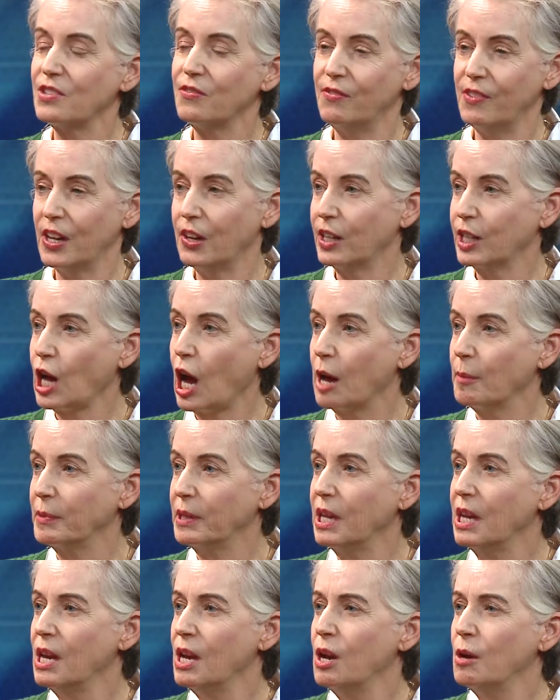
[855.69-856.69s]
that's very
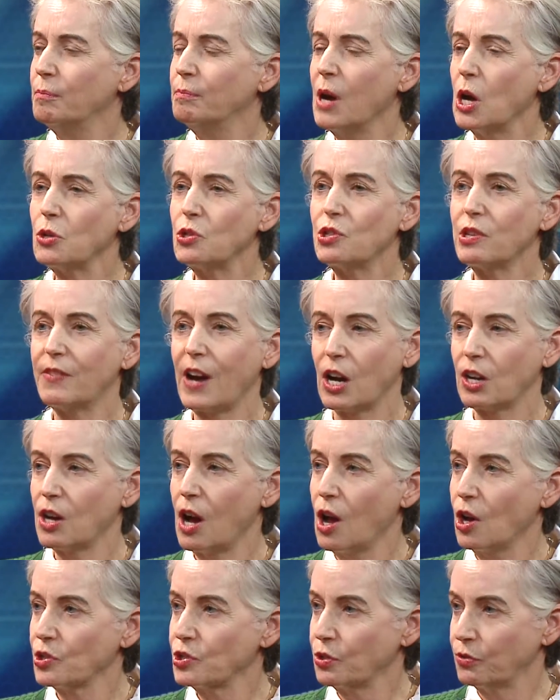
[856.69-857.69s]
common. Most of our
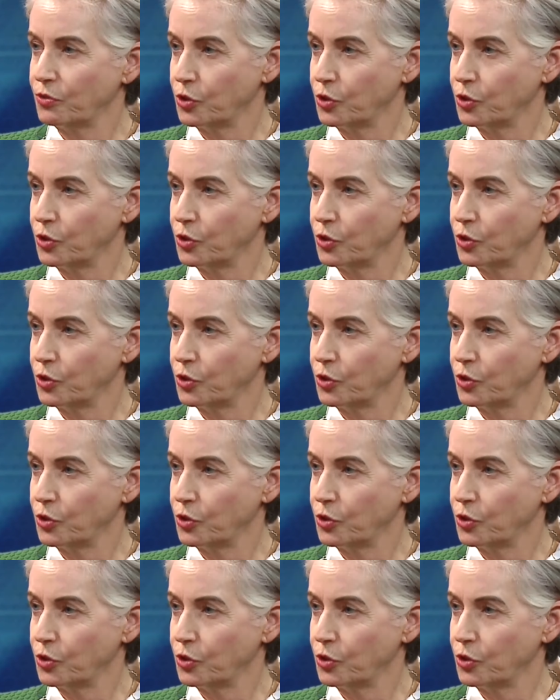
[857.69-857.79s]
calls